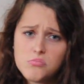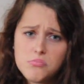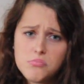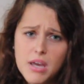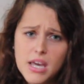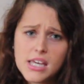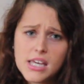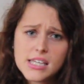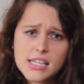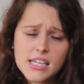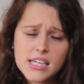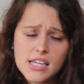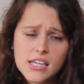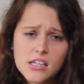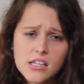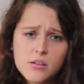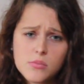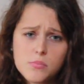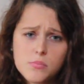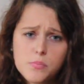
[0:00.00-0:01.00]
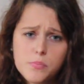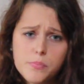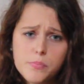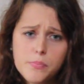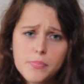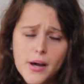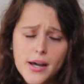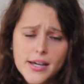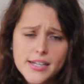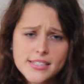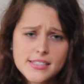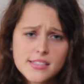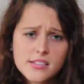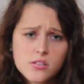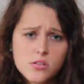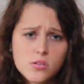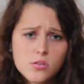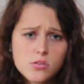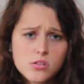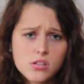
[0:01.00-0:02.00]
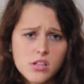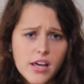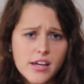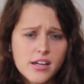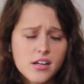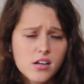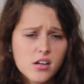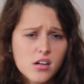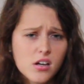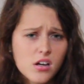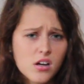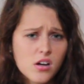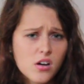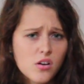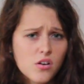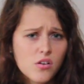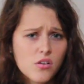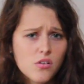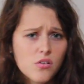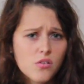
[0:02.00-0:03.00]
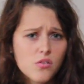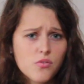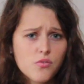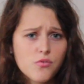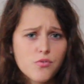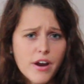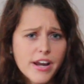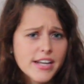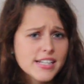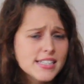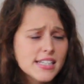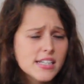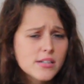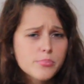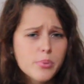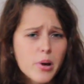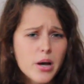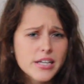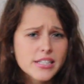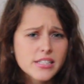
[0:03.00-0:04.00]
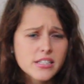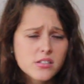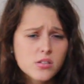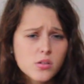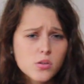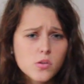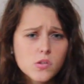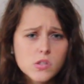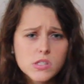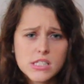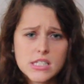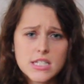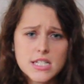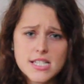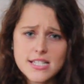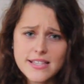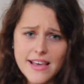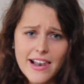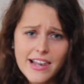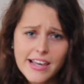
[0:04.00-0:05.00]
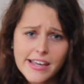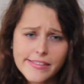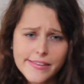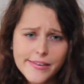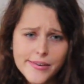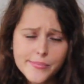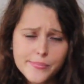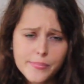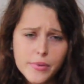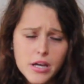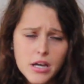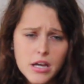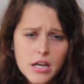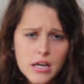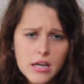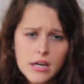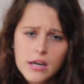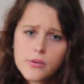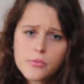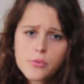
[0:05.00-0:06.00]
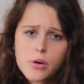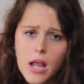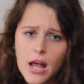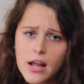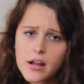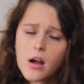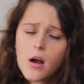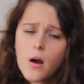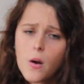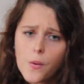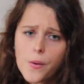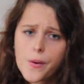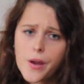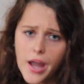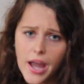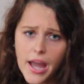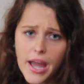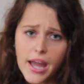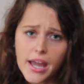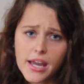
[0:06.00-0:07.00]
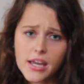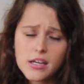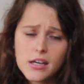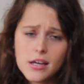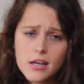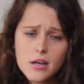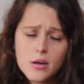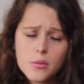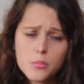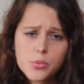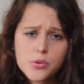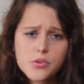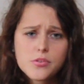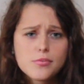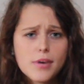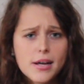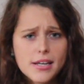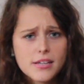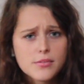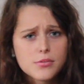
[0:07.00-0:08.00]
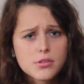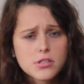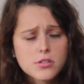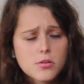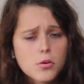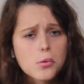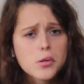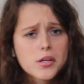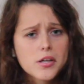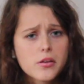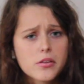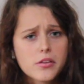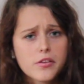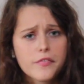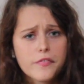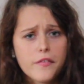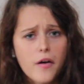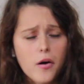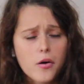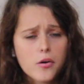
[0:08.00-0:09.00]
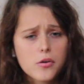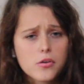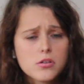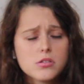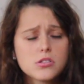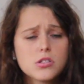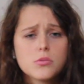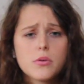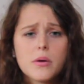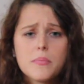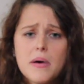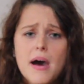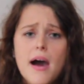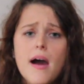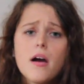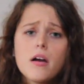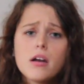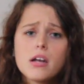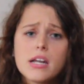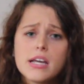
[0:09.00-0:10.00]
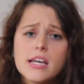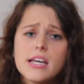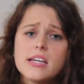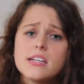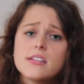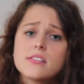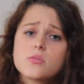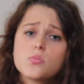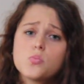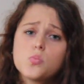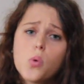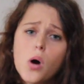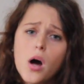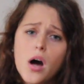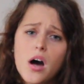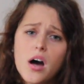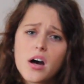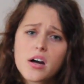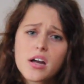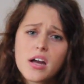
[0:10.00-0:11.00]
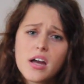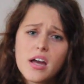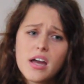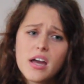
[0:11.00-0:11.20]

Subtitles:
making bicycles, like racing bicycles and selling them. And we're like, oh, okay. But when he was talking on the phone to apparently his work,